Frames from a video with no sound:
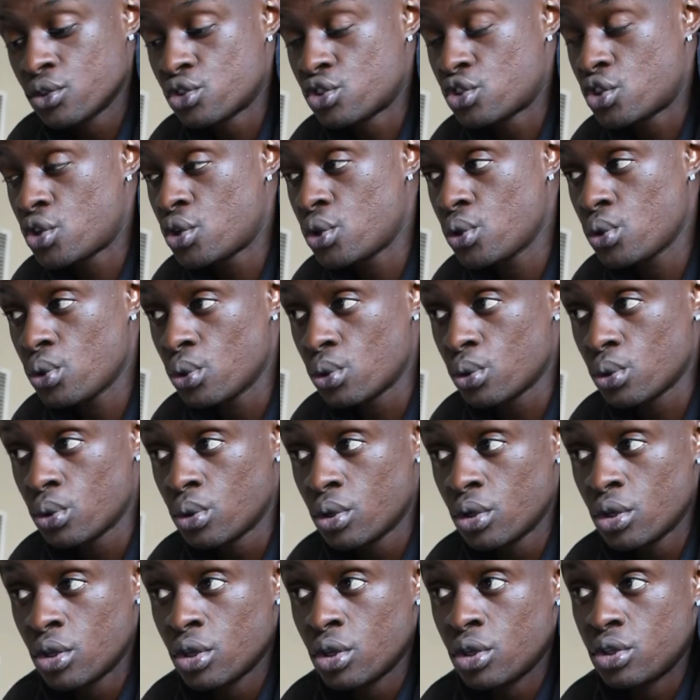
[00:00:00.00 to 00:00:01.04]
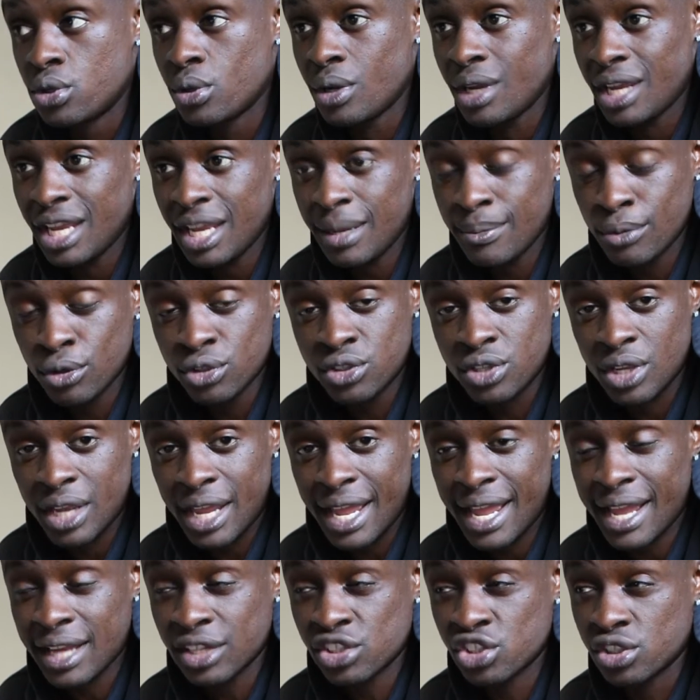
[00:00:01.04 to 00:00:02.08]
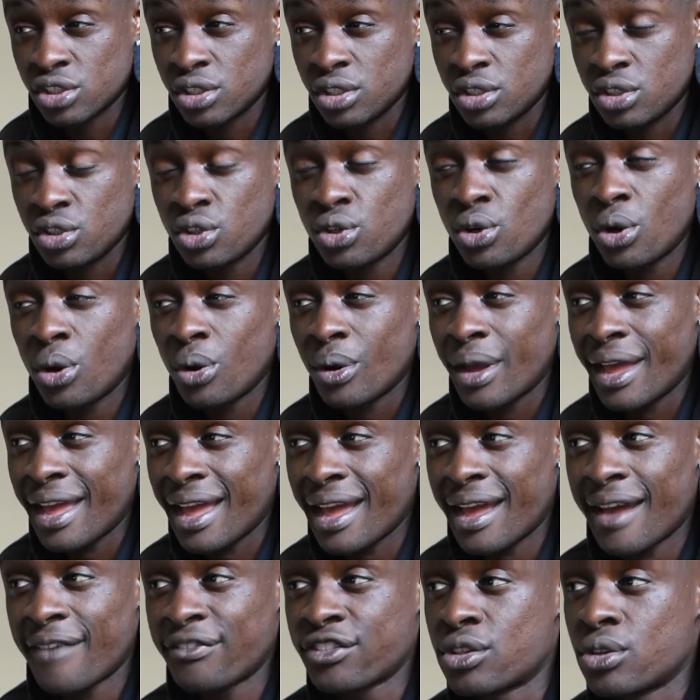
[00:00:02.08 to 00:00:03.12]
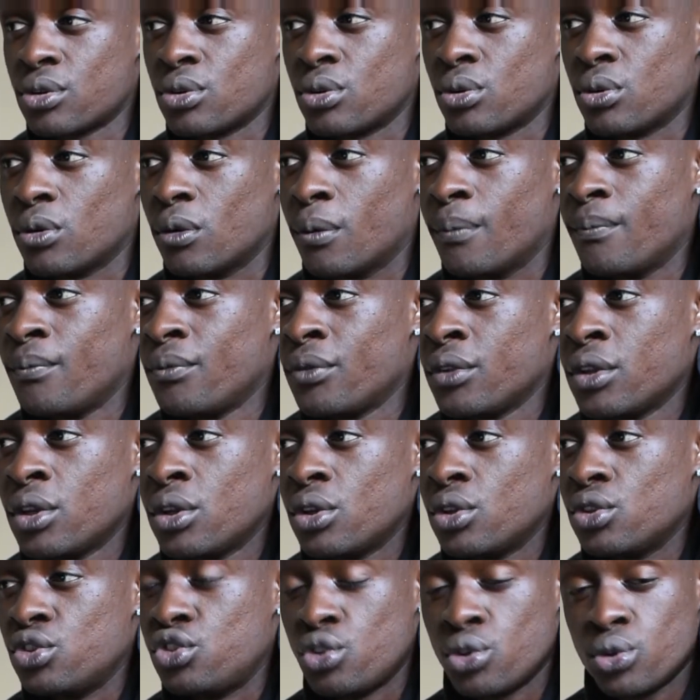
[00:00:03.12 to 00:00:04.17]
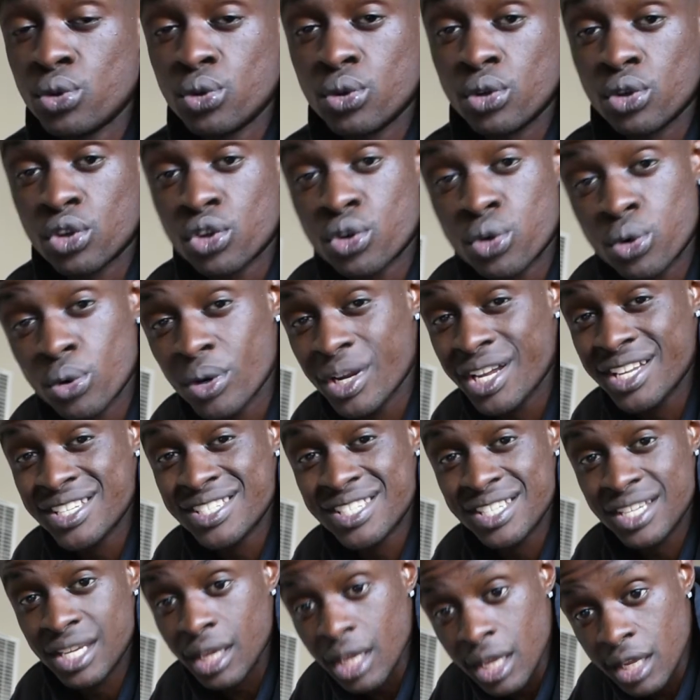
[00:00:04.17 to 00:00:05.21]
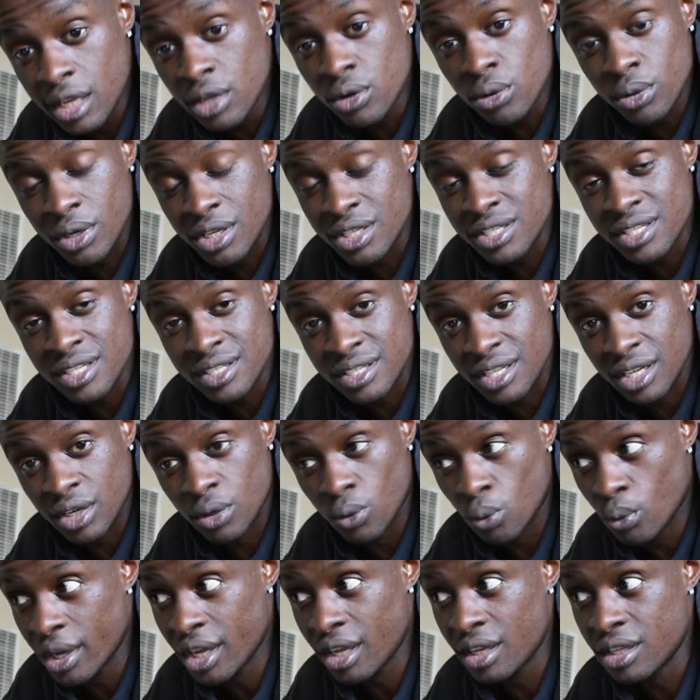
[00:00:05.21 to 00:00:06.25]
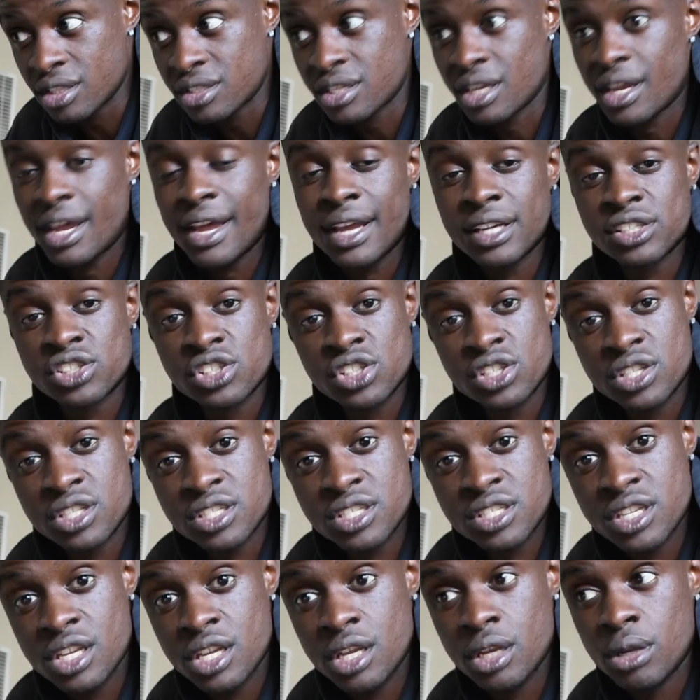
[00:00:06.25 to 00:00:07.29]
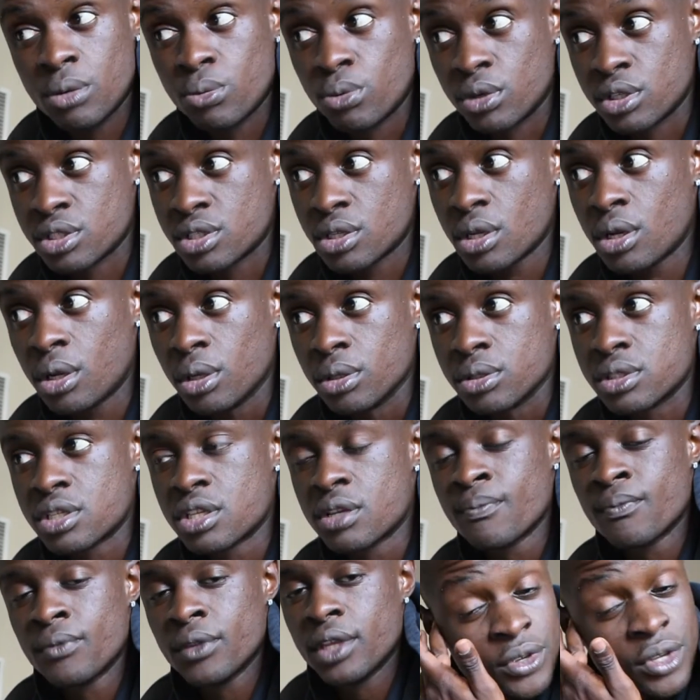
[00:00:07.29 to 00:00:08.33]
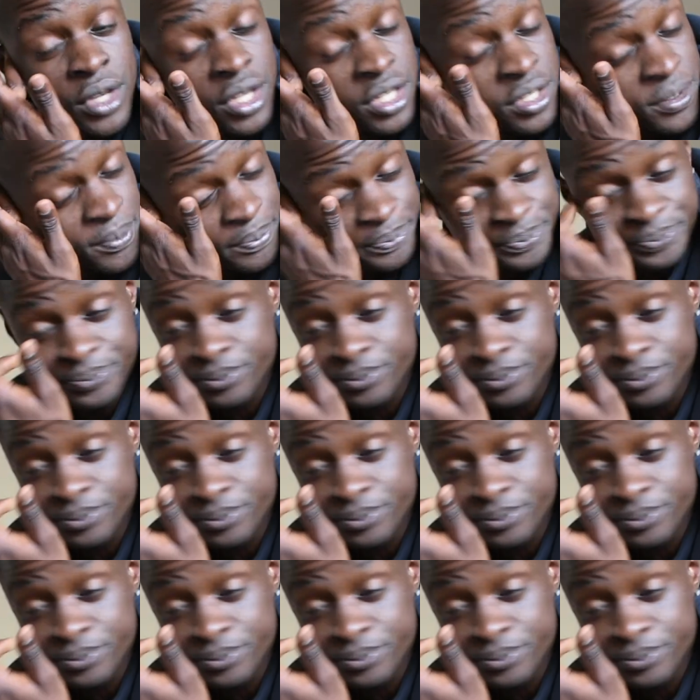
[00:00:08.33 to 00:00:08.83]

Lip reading: Two, you're able to actually, you don't have to do crazy increases in weight to actually see results. Because,